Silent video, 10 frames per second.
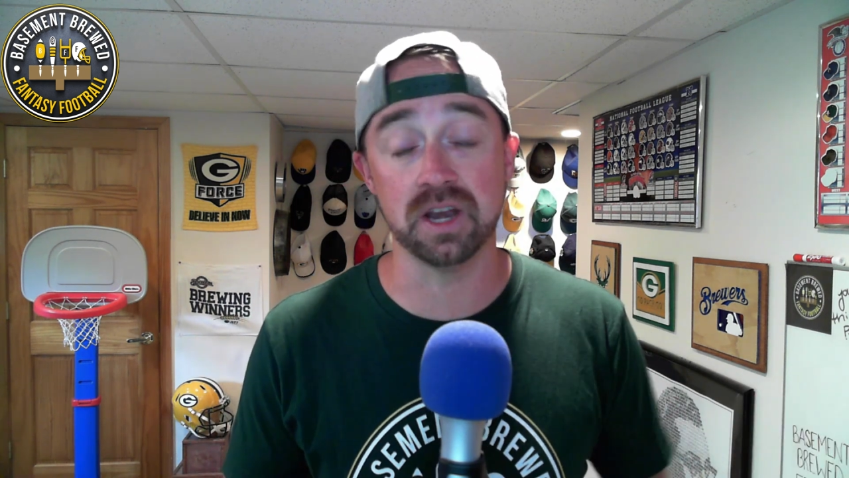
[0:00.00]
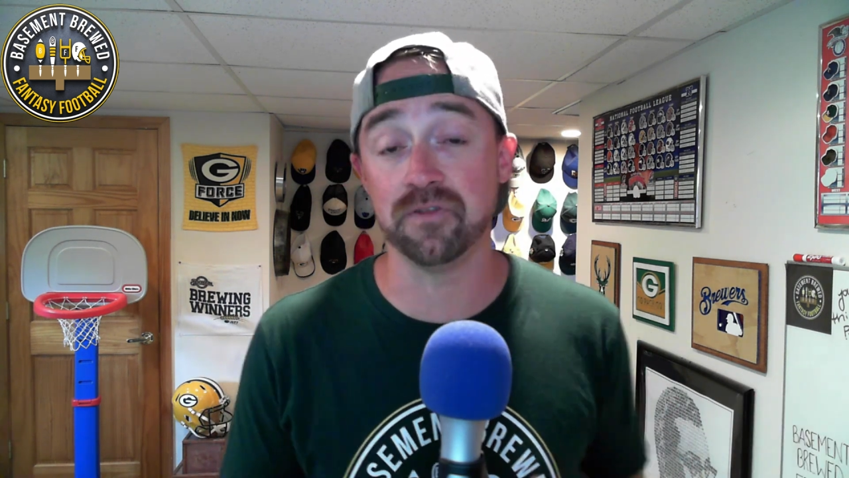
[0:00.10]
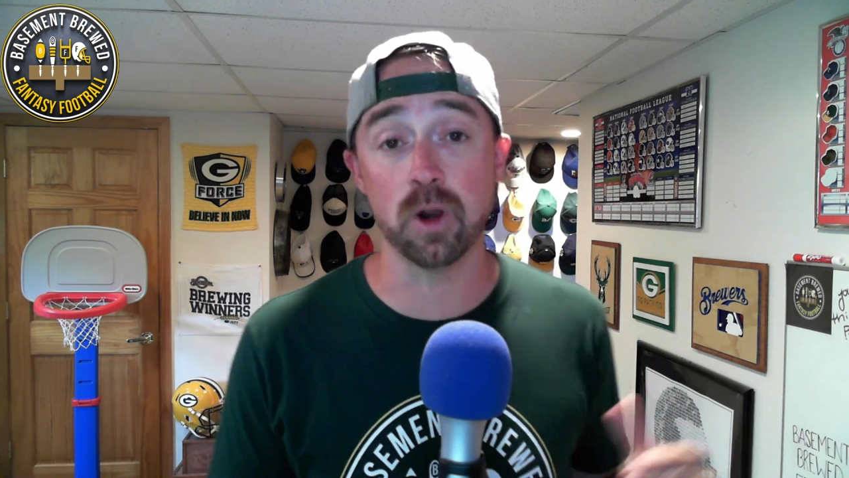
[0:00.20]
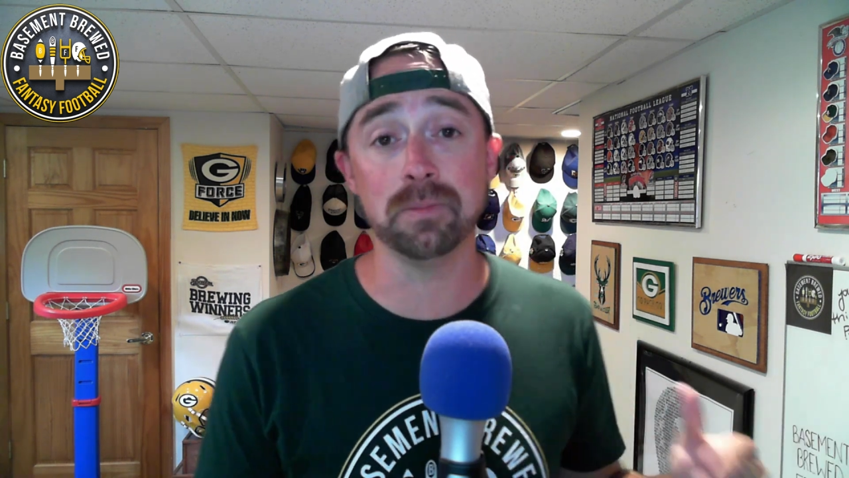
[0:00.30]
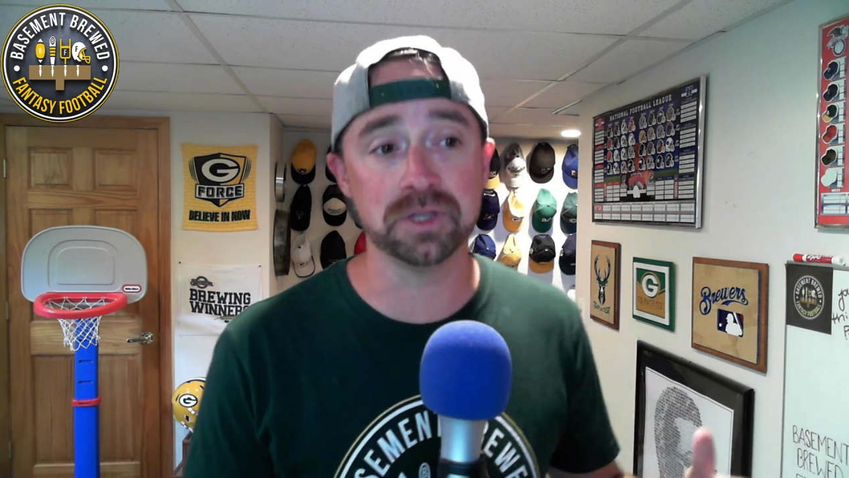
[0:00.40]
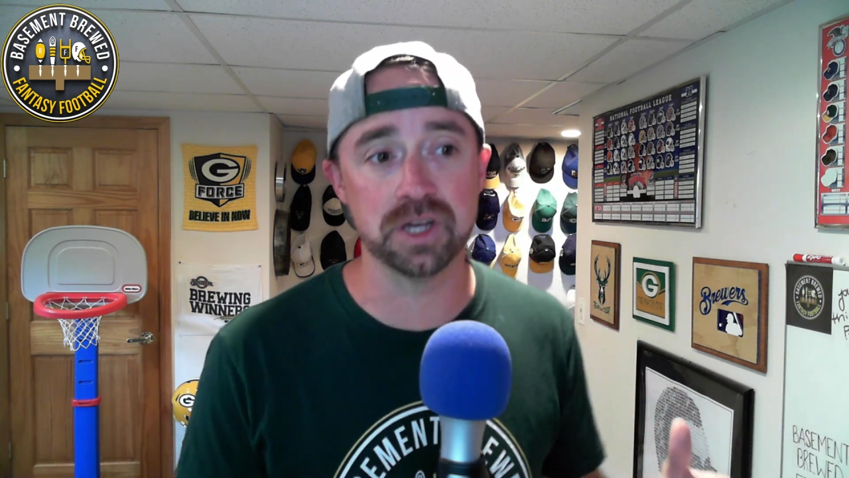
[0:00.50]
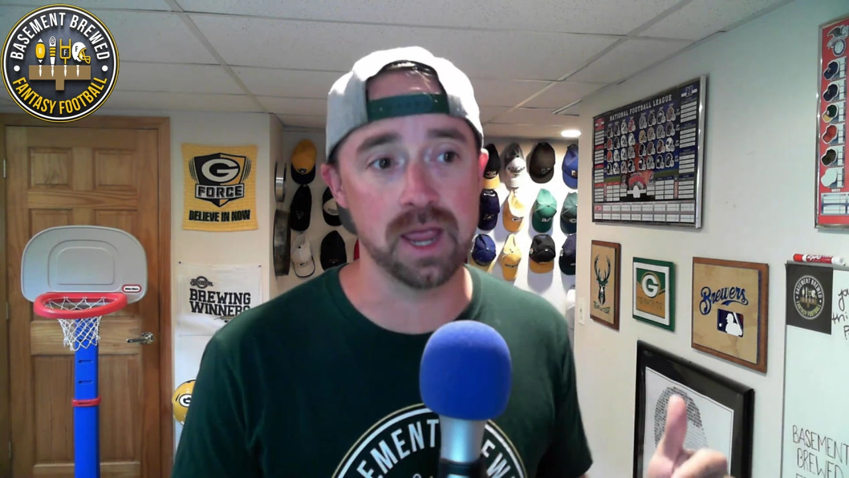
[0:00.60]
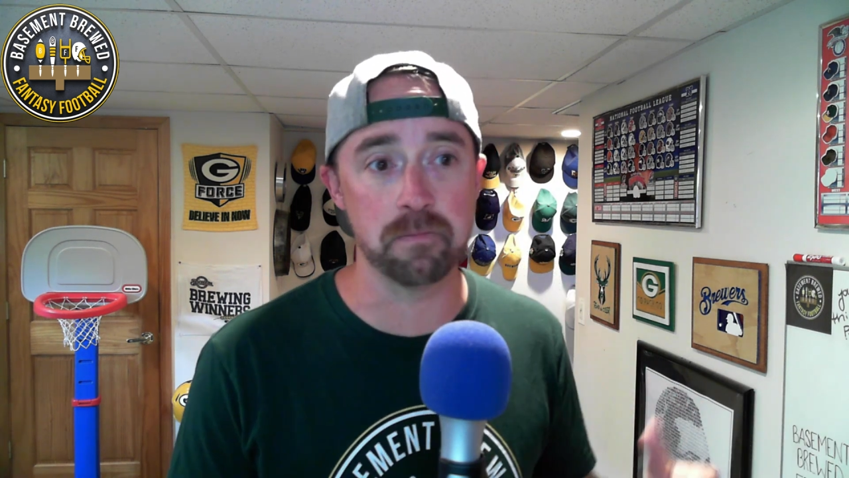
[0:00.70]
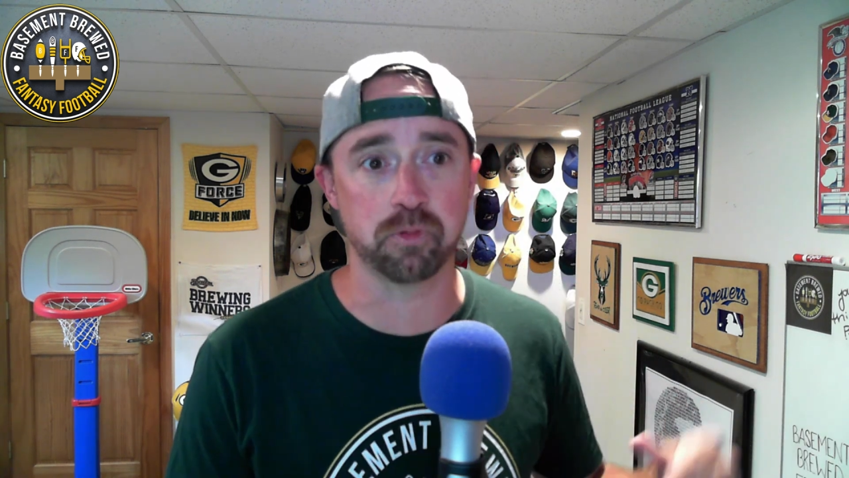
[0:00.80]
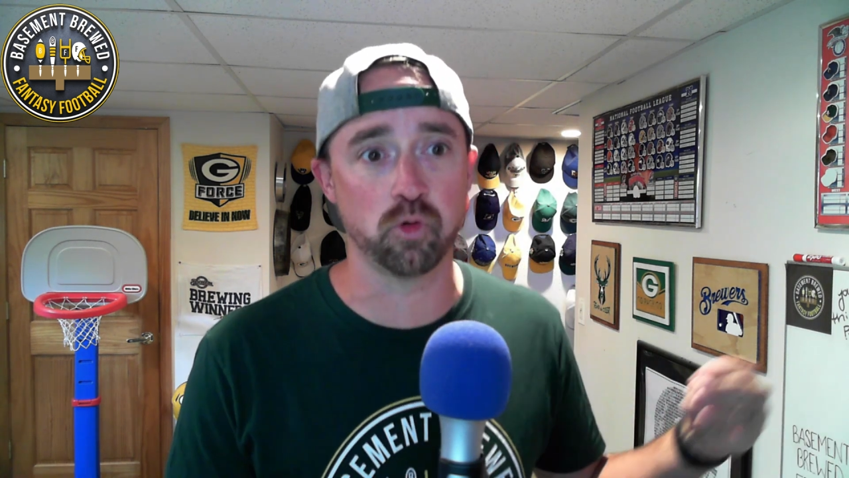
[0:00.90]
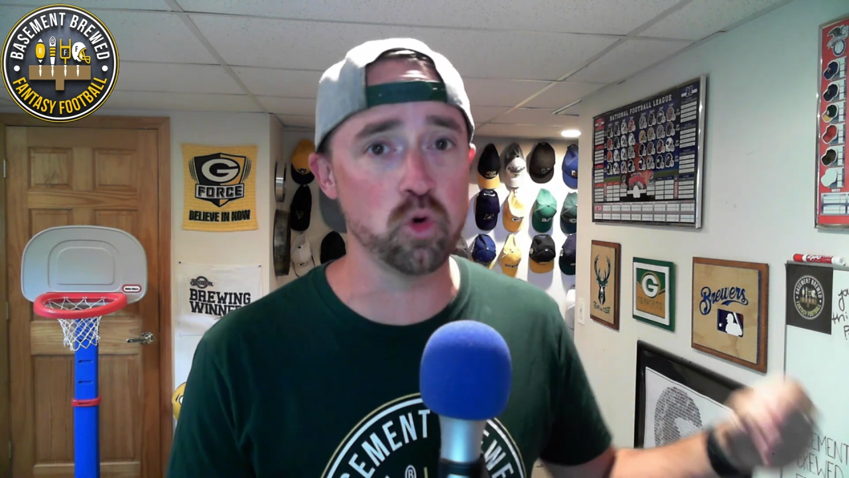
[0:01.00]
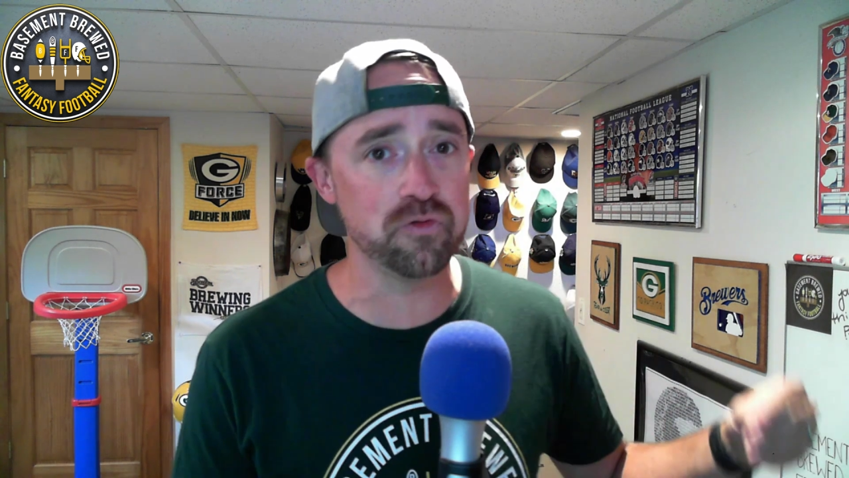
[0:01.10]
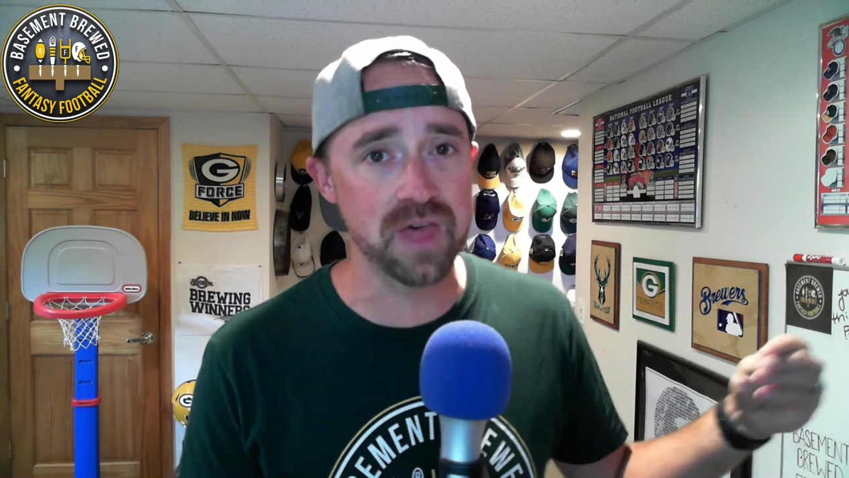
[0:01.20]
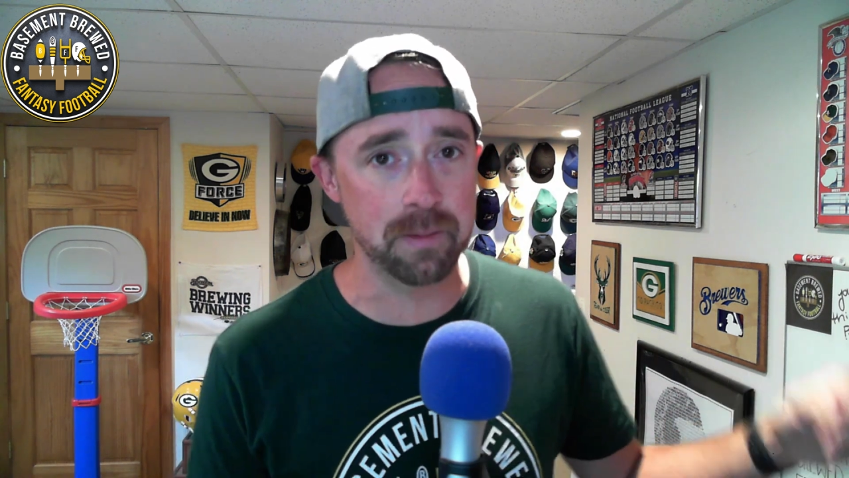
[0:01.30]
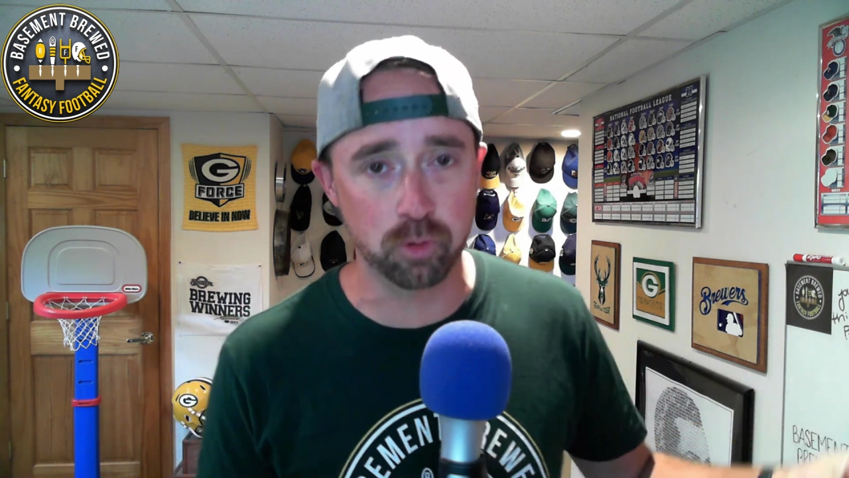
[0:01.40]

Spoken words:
and if you're able to improve that